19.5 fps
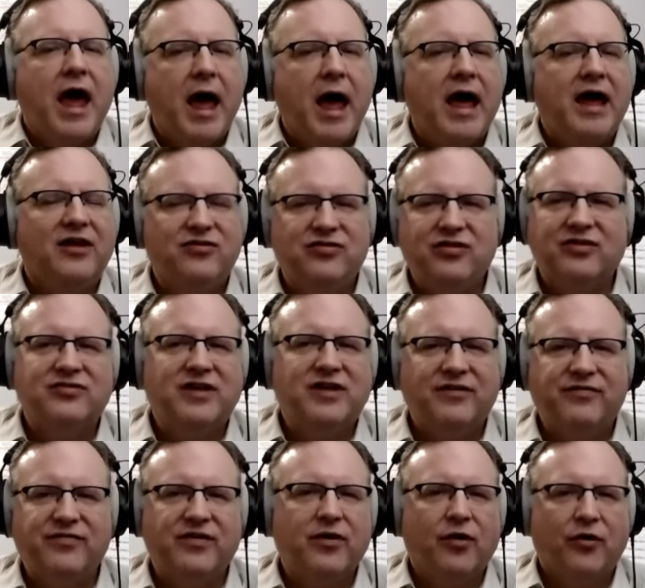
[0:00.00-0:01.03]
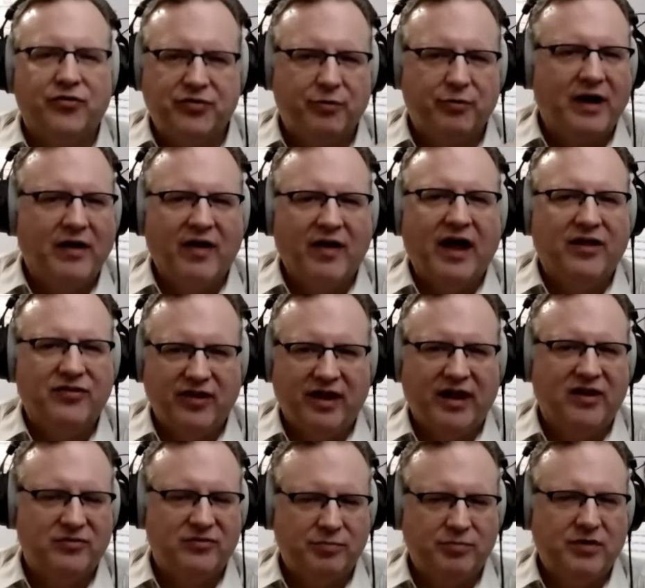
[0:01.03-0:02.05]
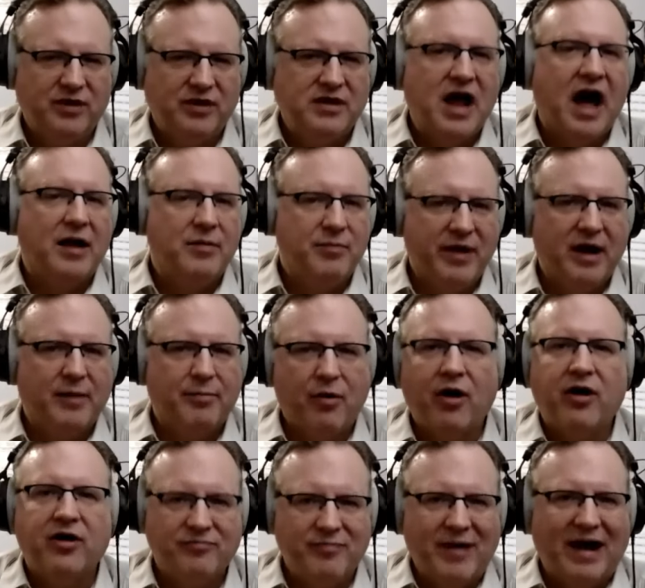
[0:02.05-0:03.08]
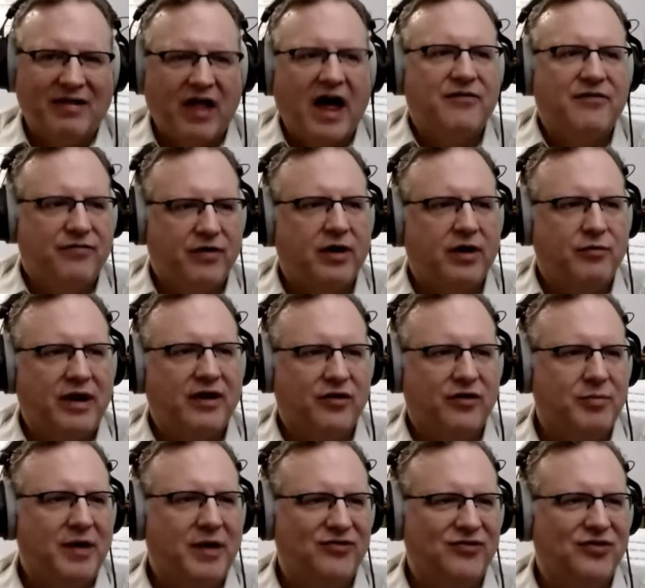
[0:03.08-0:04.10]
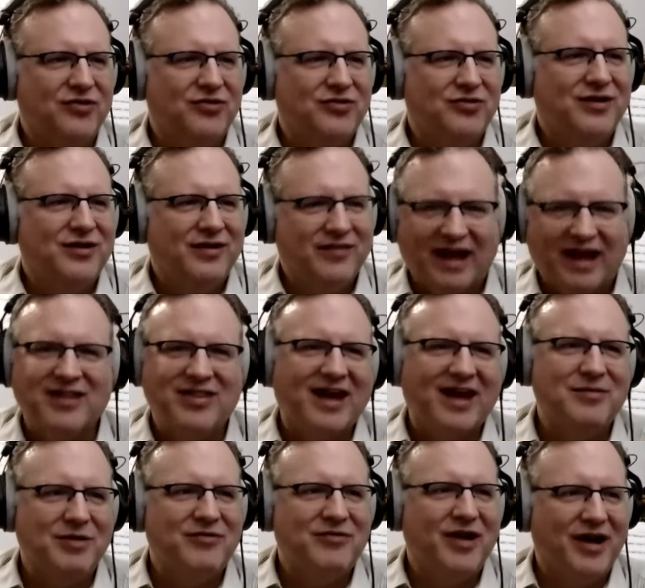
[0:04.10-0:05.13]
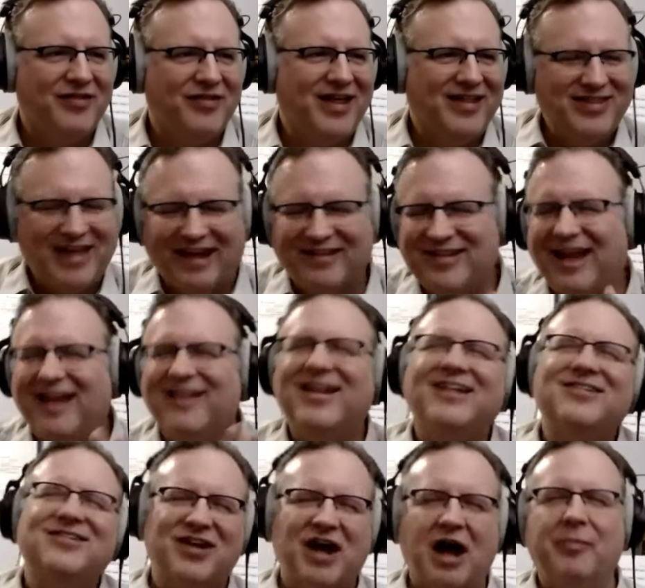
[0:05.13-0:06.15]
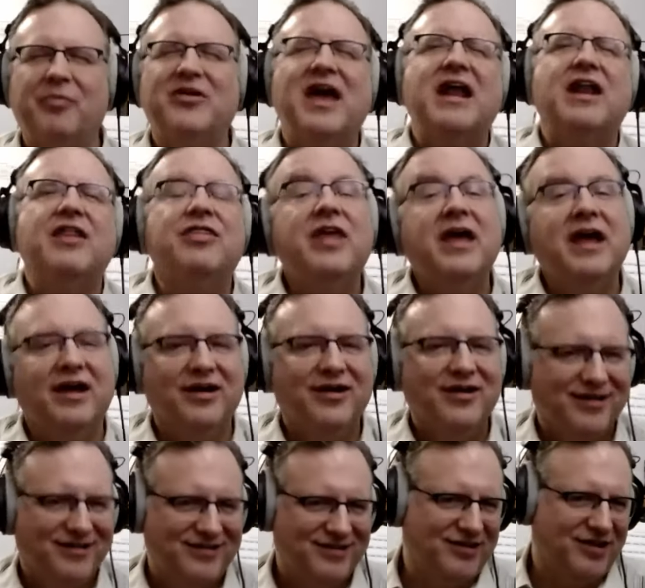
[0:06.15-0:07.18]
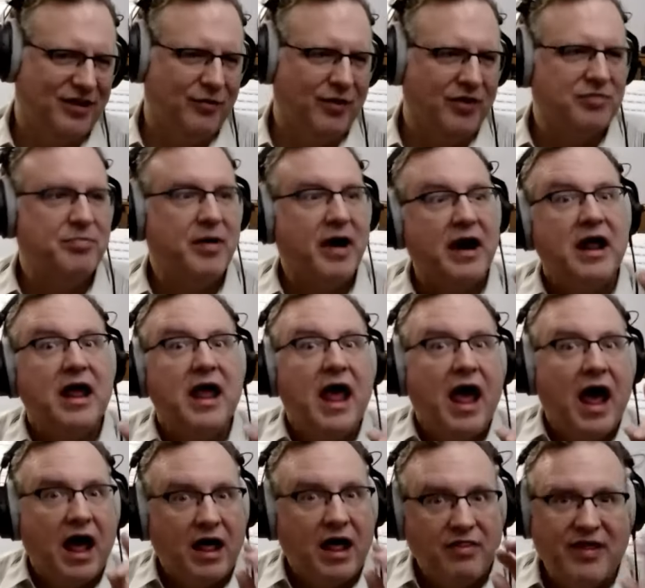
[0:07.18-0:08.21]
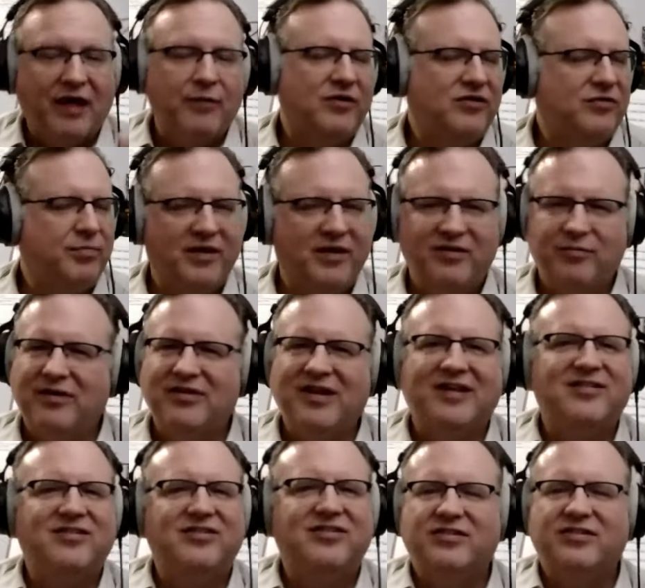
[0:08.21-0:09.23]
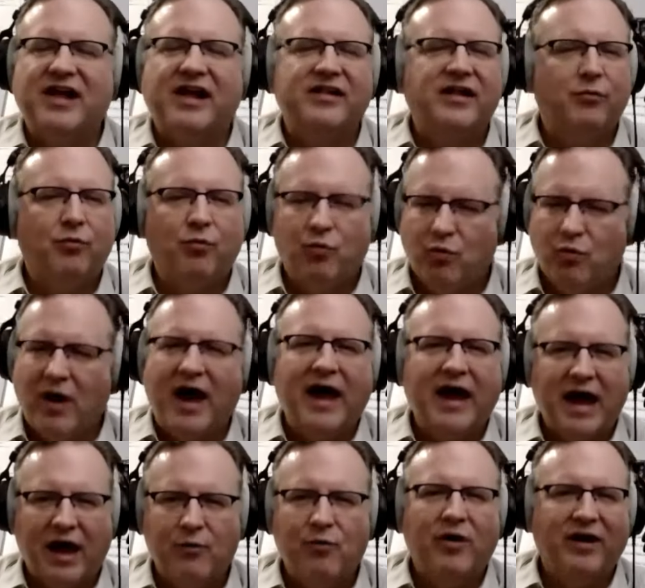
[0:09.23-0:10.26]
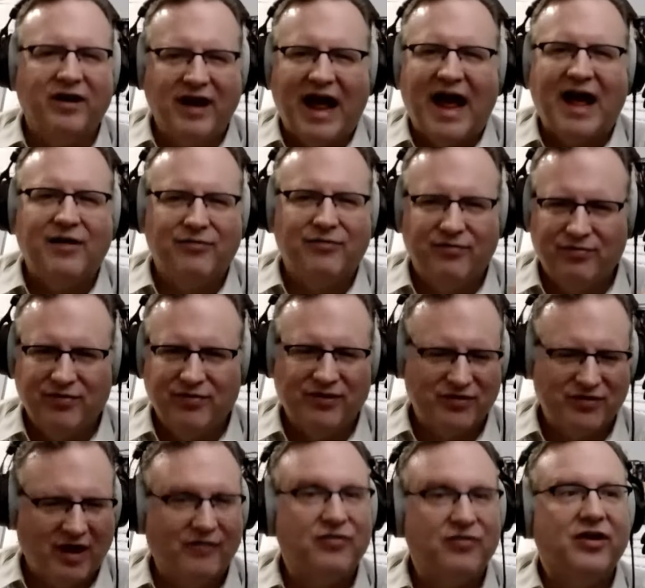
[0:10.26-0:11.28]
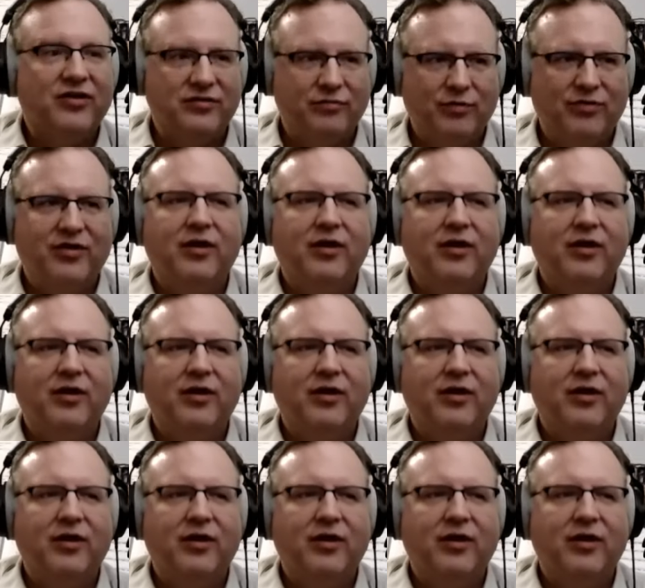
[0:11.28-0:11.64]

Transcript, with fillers: It's just difficult to realize that it's not been a part of my life on a regular basis. That that can be that, that that that's a complicated thing to deal with. But that which but, but that's exactly why I wanted to have this conversation with